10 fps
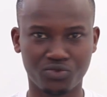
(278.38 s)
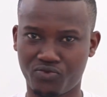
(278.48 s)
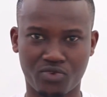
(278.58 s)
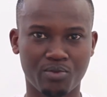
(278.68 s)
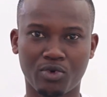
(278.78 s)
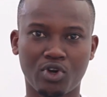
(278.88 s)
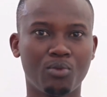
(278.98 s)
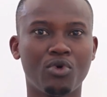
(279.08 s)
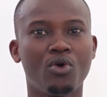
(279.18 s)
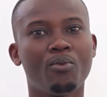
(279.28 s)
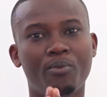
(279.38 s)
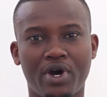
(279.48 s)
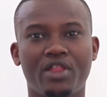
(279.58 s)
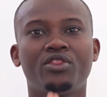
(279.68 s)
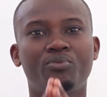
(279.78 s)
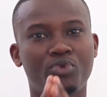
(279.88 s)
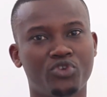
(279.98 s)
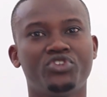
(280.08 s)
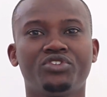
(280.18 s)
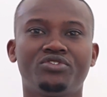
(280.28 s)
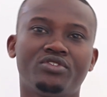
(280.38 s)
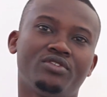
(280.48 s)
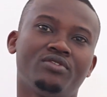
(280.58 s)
from Global Math Project.